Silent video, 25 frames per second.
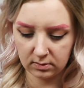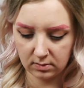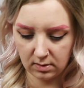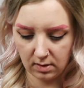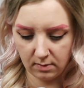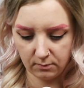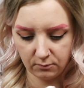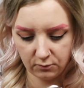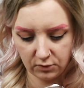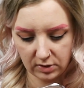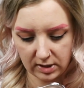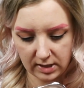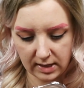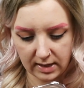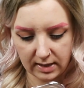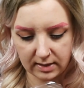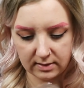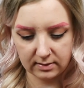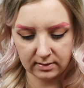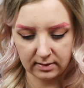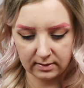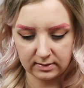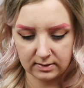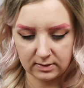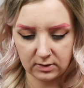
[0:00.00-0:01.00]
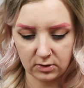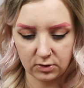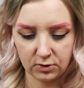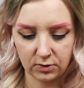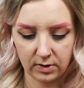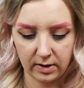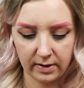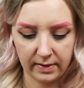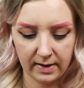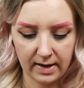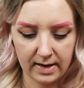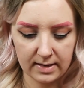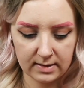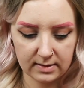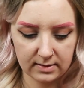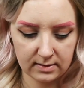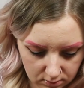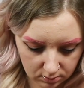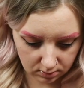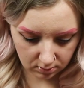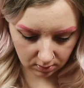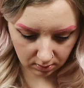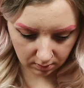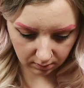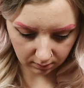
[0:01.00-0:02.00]
so I'm really excited to try this.
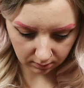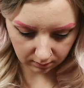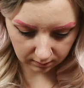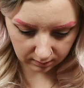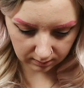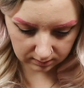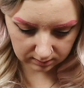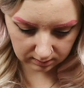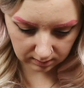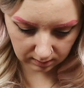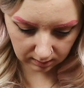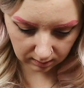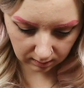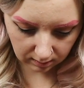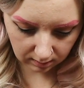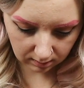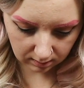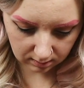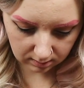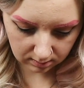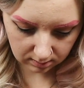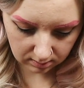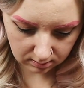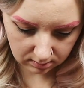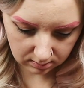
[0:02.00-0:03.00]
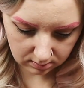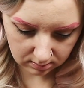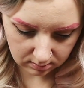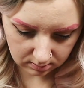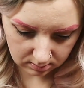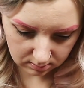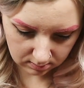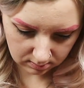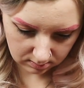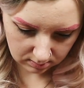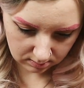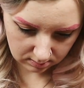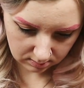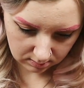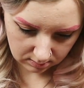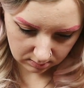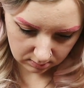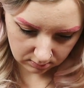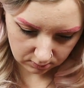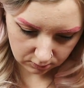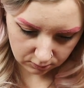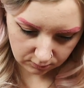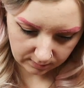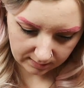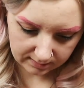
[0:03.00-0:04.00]
So there's a little
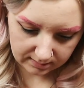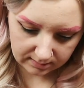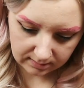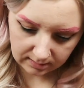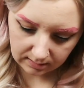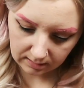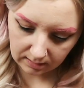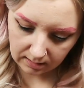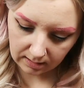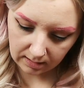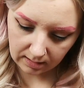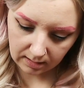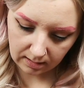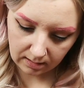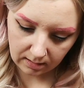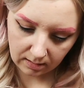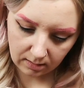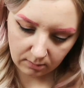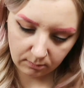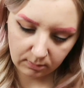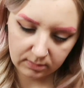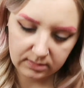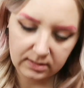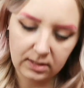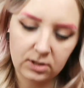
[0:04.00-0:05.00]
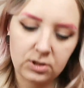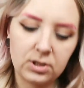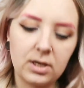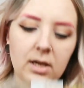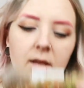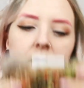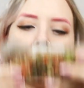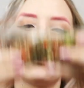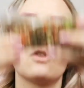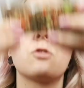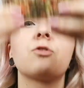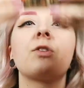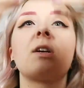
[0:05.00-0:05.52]
dressing here. What's actually in the